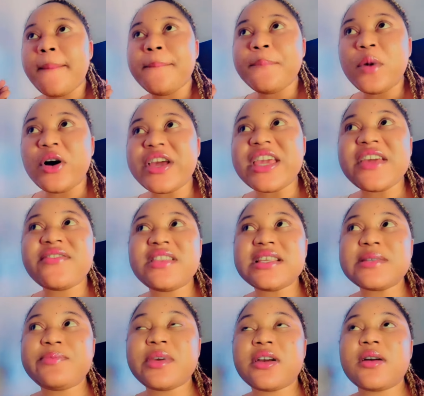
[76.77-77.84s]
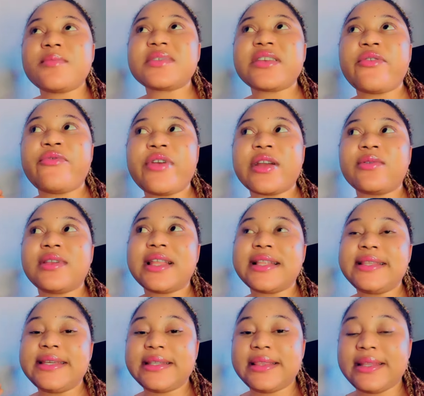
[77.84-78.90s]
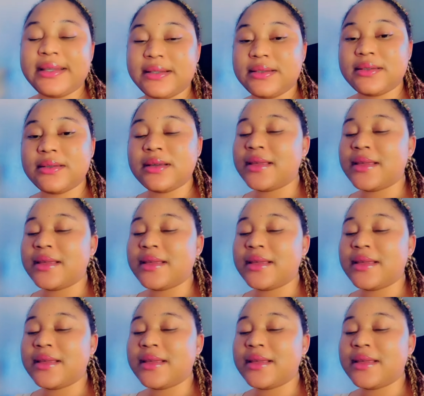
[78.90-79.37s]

But if this becomes a regular day thing,